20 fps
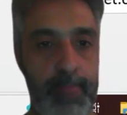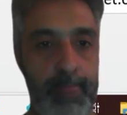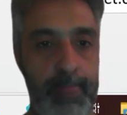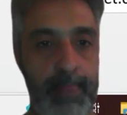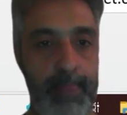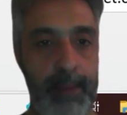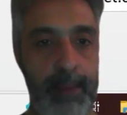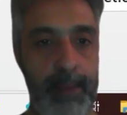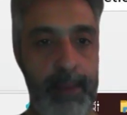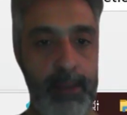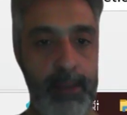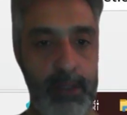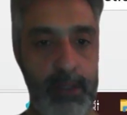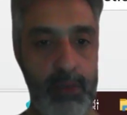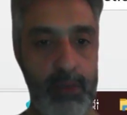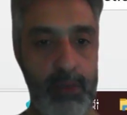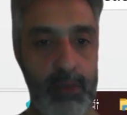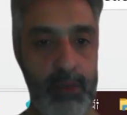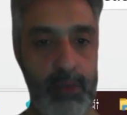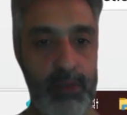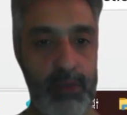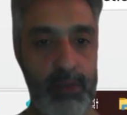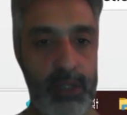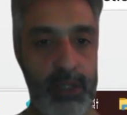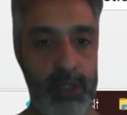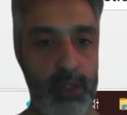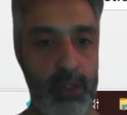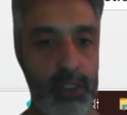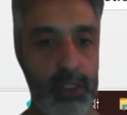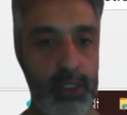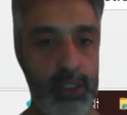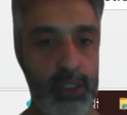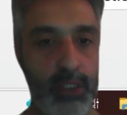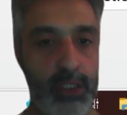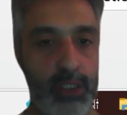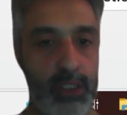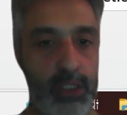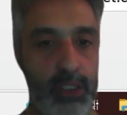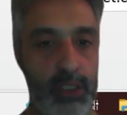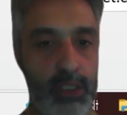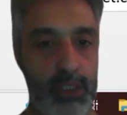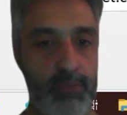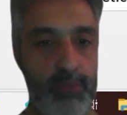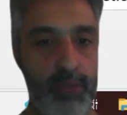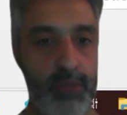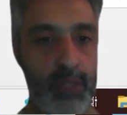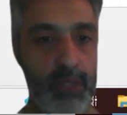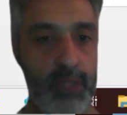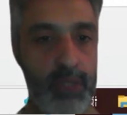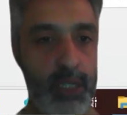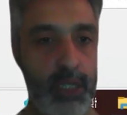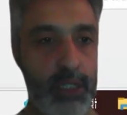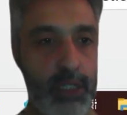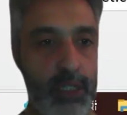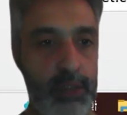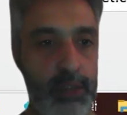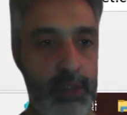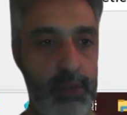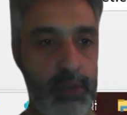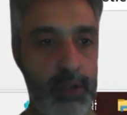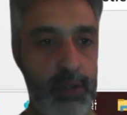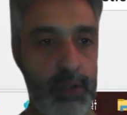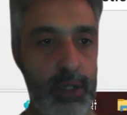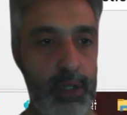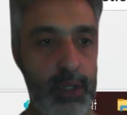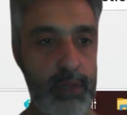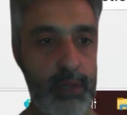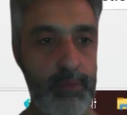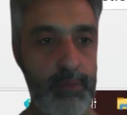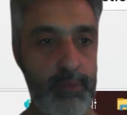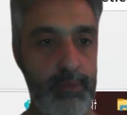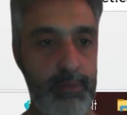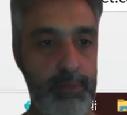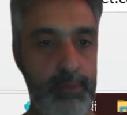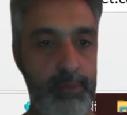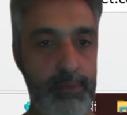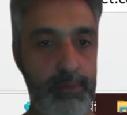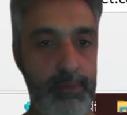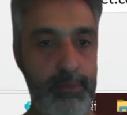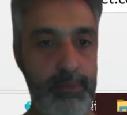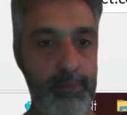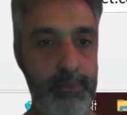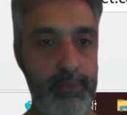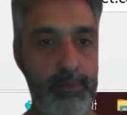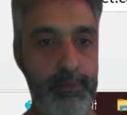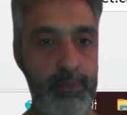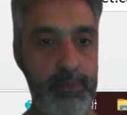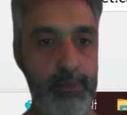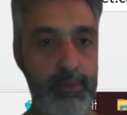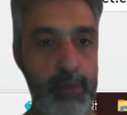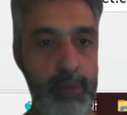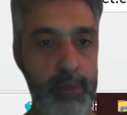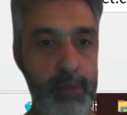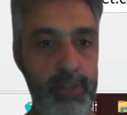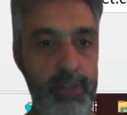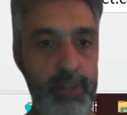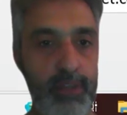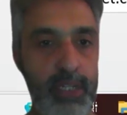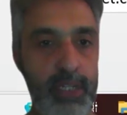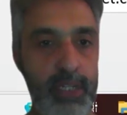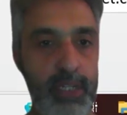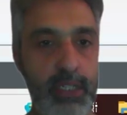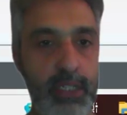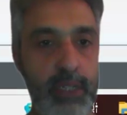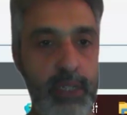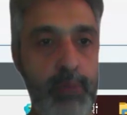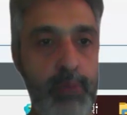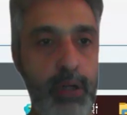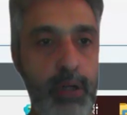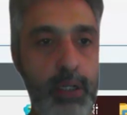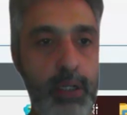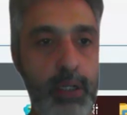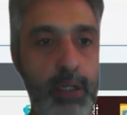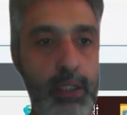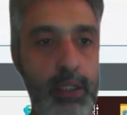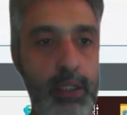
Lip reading: Now, this is what we have actually just seen it. Okay. Profit center report.